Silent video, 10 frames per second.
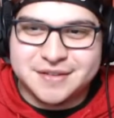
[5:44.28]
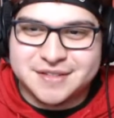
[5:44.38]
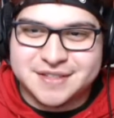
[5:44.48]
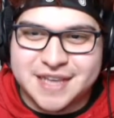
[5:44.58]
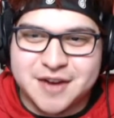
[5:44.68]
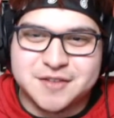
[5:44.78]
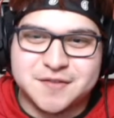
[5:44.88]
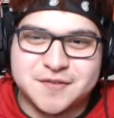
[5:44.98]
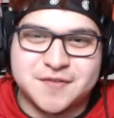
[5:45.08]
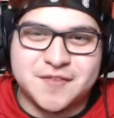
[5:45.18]

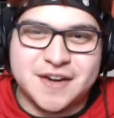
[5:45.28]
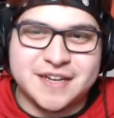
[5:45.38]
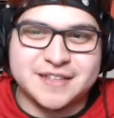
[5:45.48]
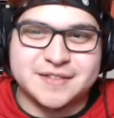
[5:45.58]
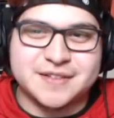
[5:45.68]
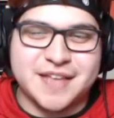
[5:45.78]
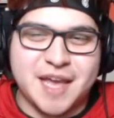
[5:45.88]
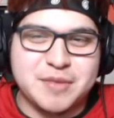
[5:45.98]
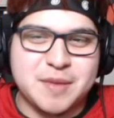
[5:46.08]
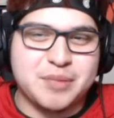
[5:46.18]
Scarce fucking
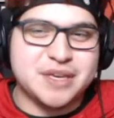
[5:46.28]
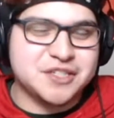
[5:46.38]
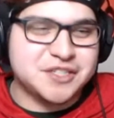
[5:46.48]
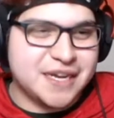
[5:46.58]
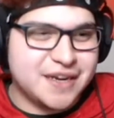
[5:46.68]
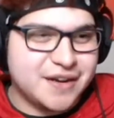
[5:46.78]
gave me the biggest shout out